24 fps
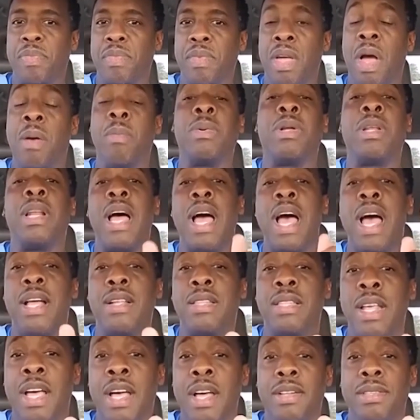I'm glad
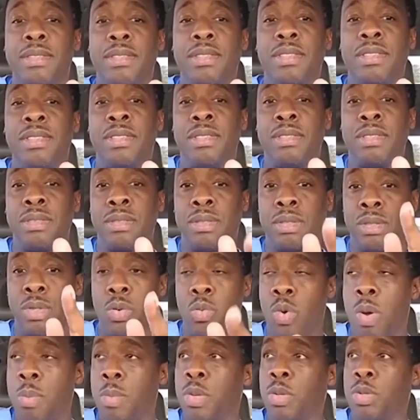that the
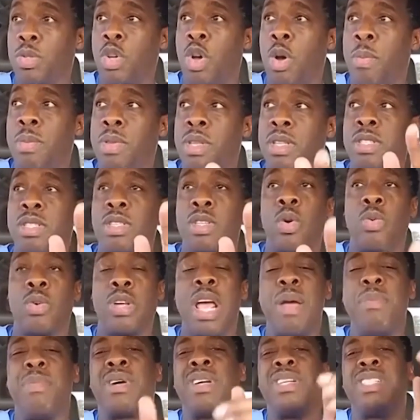woman who told me this is okay
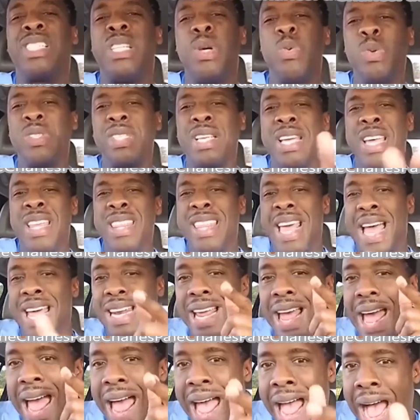because she was in that
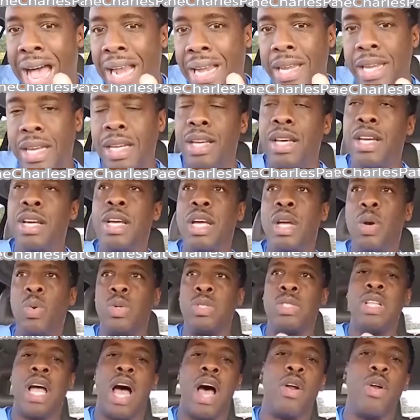alley. It was
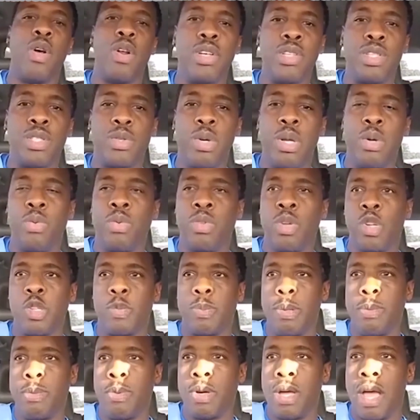not on the street where those
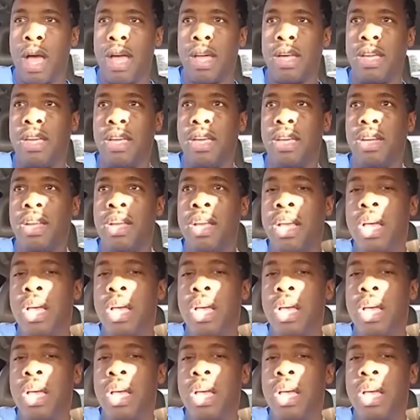people got hit.